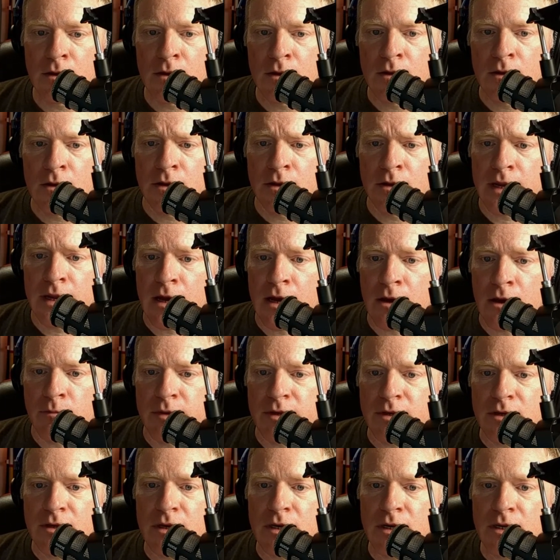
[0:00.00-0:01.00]
Now,
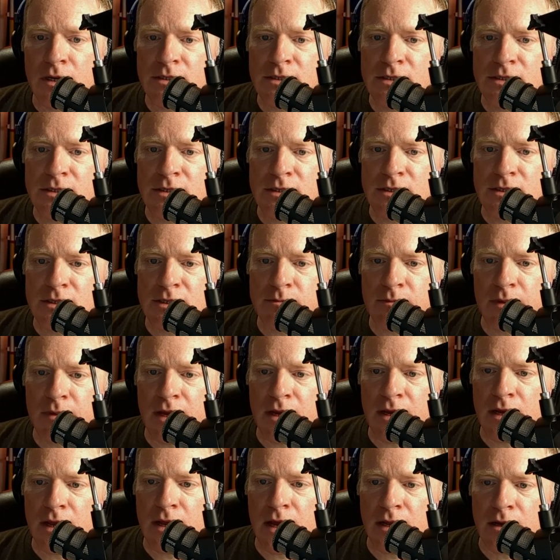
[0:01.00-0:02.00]
because this is
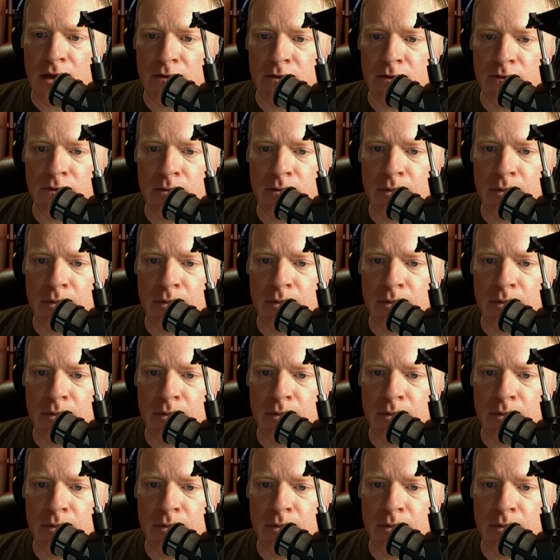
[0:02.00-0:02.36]
made out of